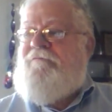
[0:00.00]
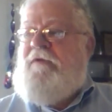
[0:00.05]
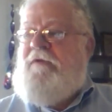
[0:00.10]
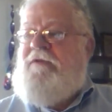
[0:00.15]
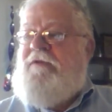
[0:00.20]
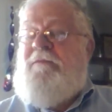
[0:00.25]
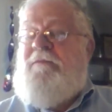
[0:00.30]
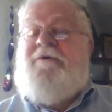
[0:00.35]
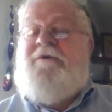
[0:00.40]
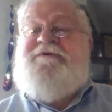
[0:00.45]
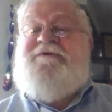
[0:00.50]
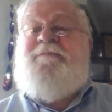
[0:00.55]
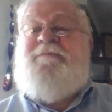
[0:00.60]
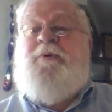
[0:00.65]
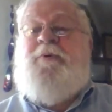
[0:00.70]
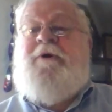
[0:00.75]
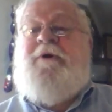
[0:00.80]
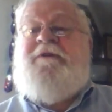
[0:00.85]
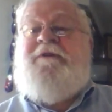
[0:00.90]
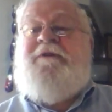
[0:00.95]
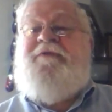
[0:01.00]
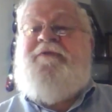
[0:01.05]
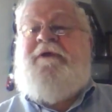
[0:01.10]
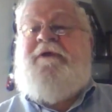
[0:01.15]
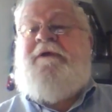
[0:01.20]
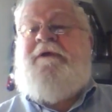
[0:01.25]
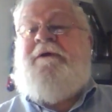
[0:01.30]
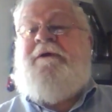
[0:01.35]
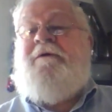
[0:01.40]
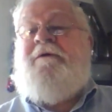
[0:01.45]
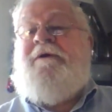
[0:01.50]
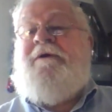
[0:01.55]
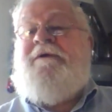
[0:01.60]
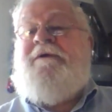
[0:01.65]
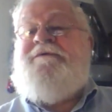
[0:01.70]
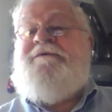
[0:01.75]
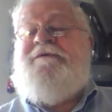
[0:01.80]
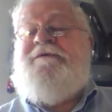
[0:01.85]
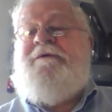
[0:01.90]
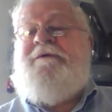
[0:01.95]
the most important thing here
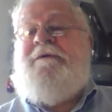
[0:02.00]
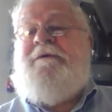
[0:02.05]
is